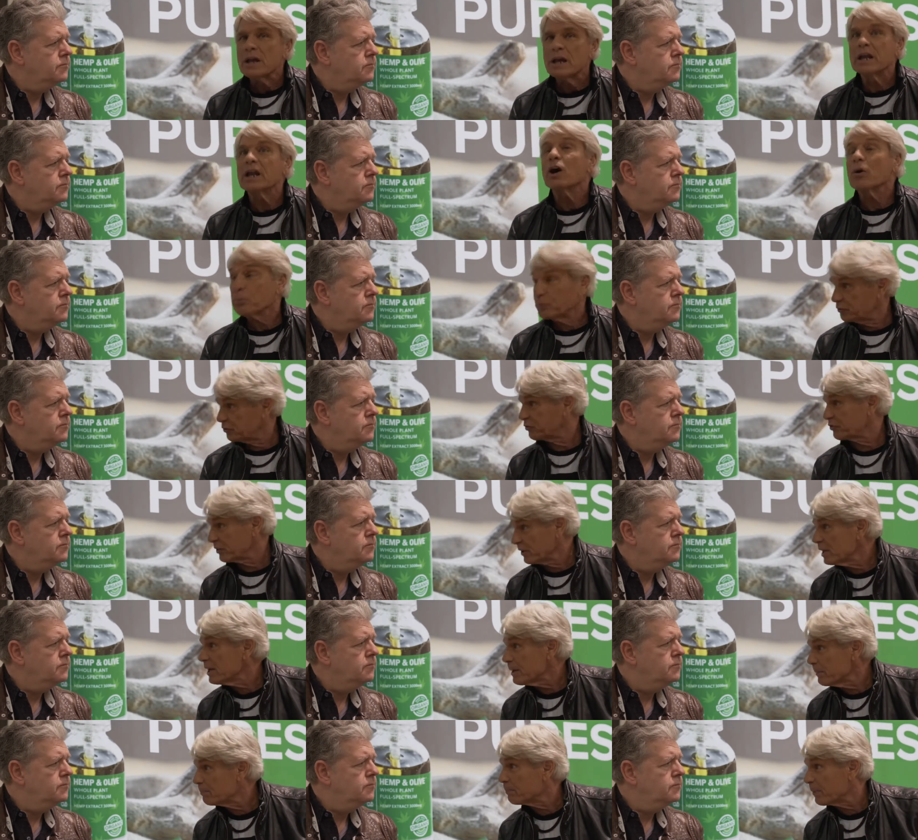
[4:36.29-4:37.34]
Speaker 1: It helps you
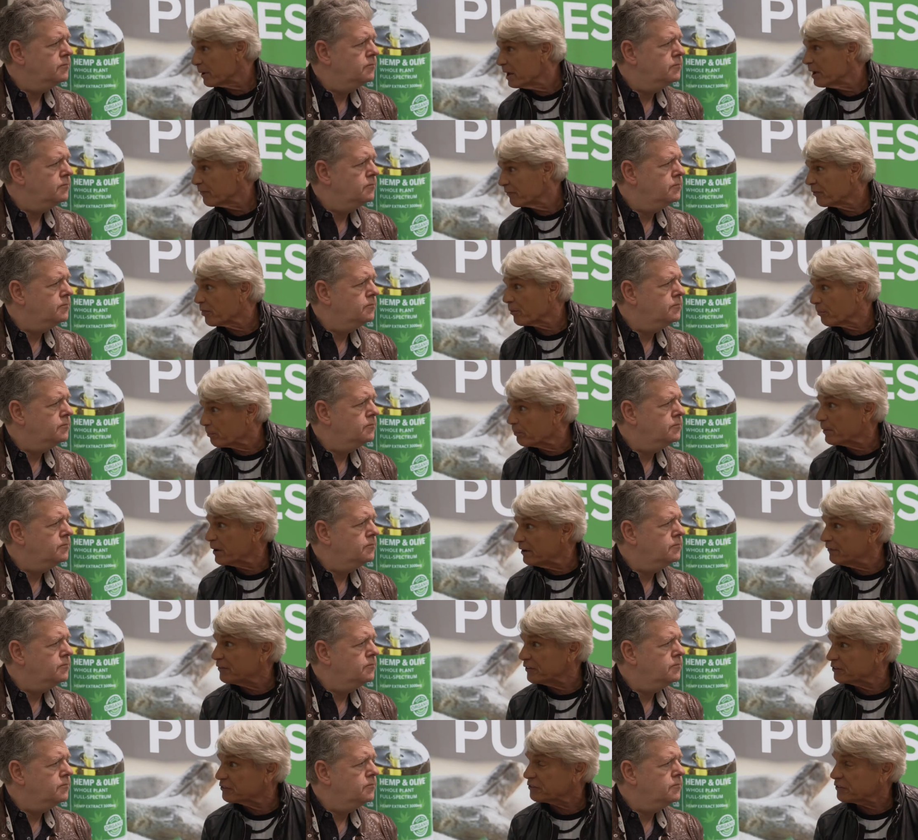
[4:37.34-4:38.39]
sleep
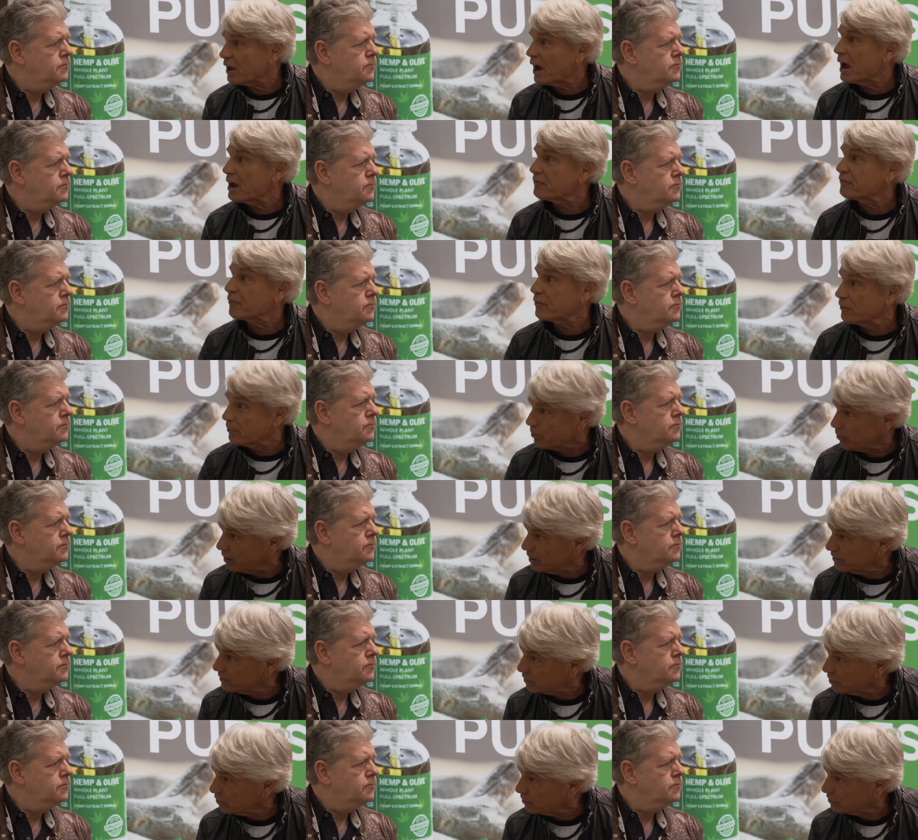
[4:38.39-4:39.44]
if it's time for the
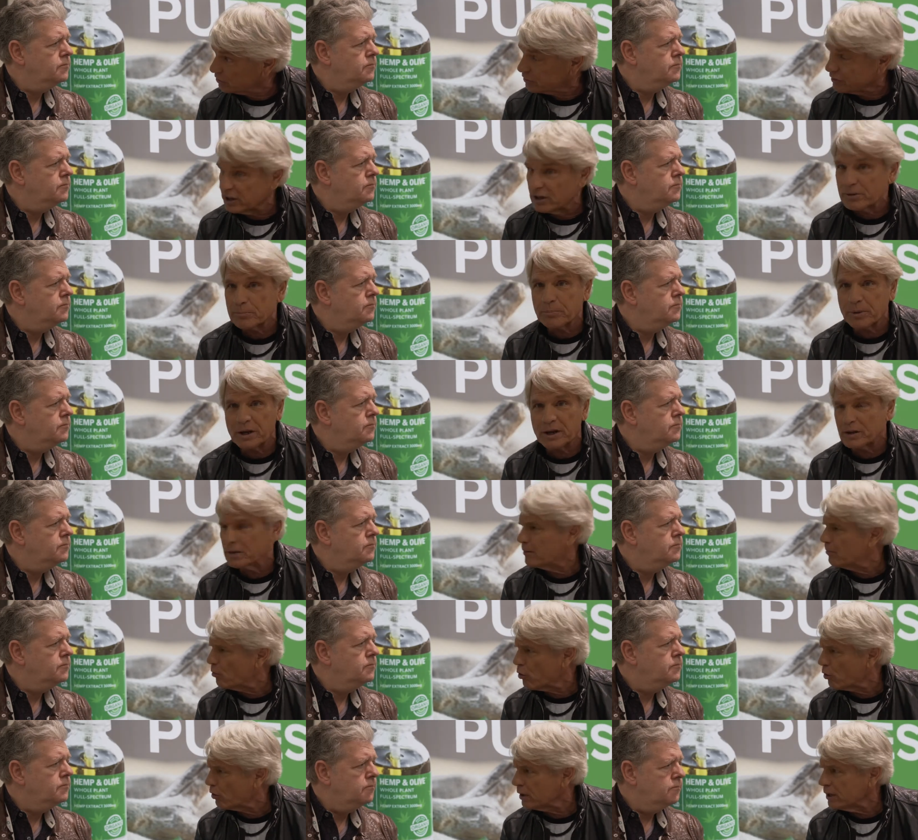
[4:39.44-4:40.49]
brain to go to sleep, but in the
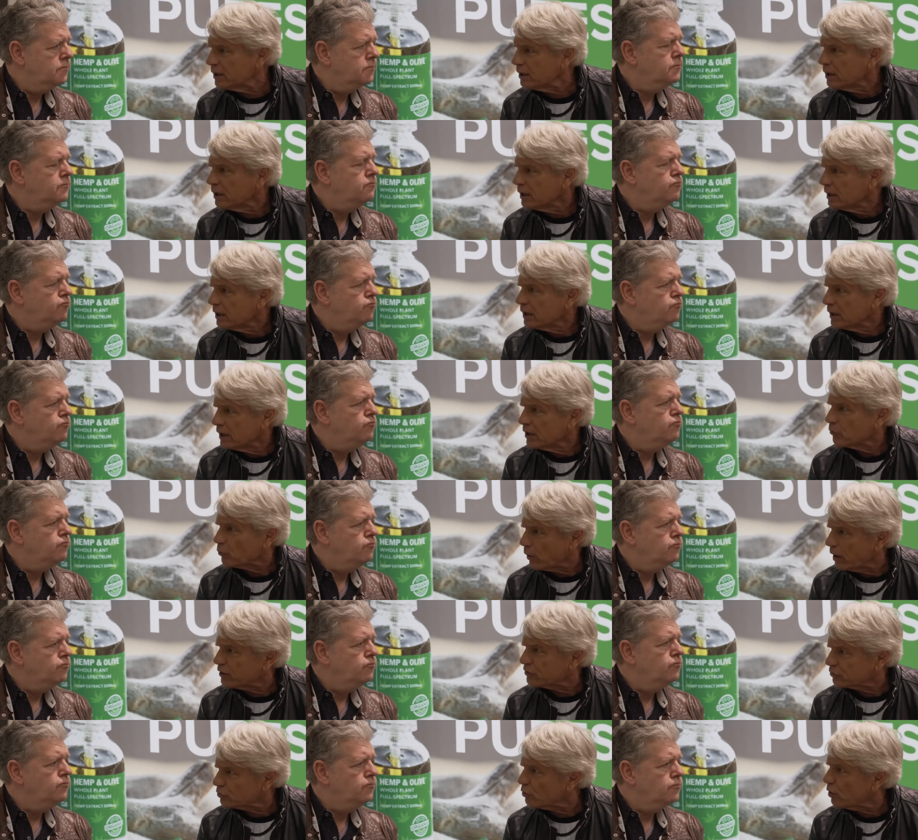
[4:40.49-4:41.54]
morning, it
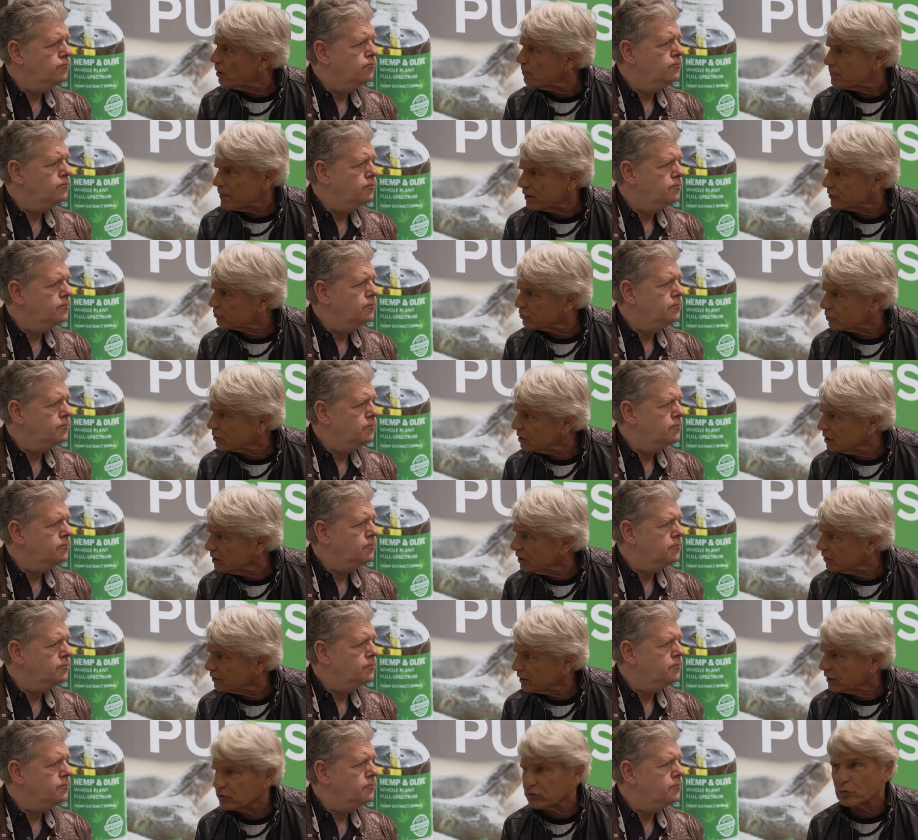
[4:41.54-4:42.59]
wakes you up, makes you
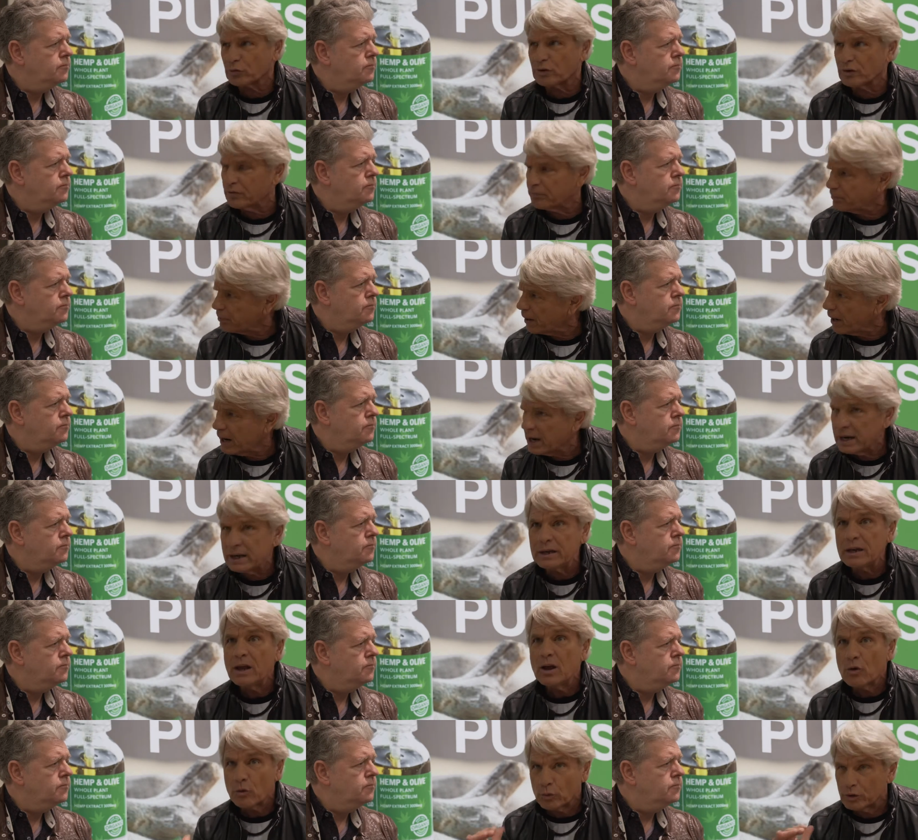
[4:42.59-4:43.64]
clear, gets rid of pain,
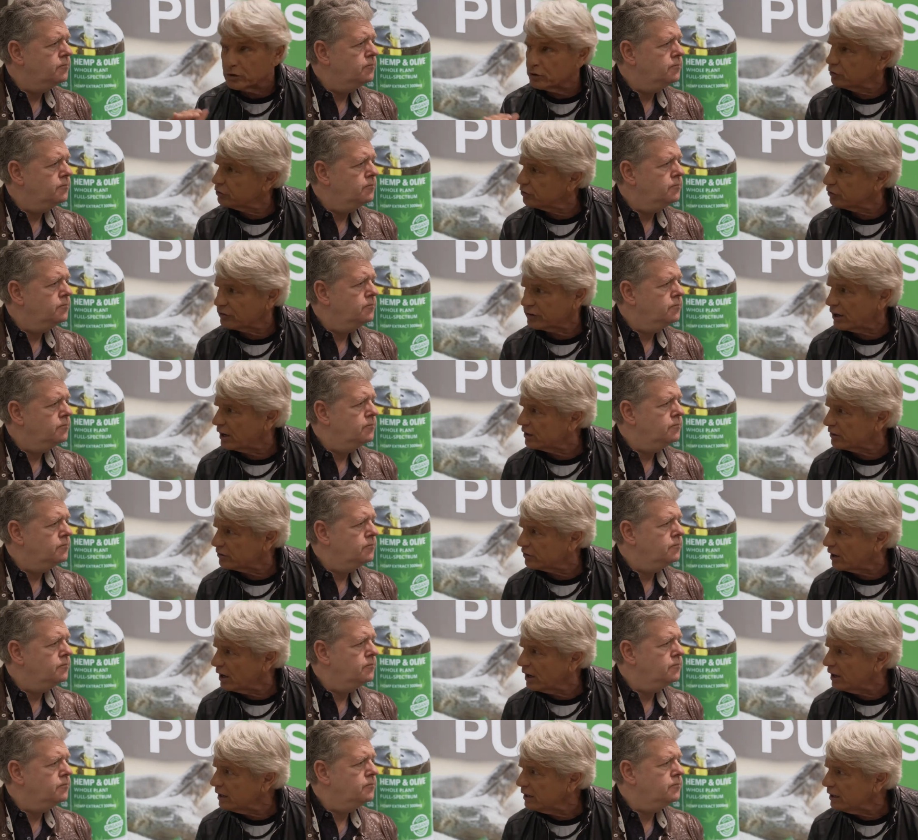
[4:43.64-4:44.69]
reduces
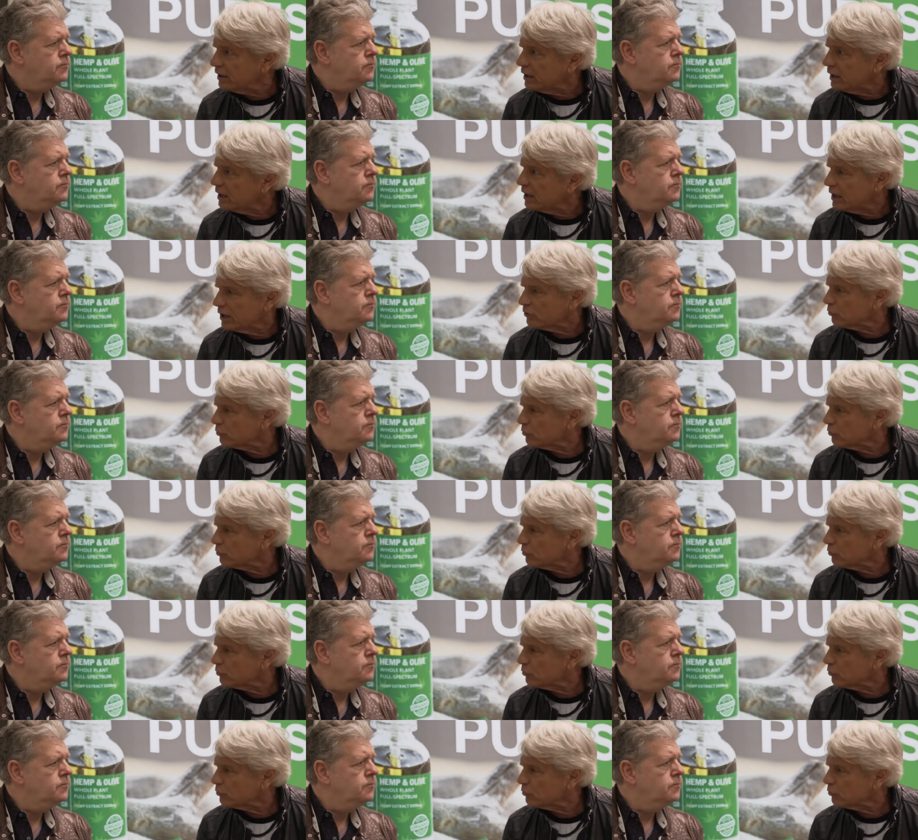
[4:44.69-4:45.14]
anxiety. It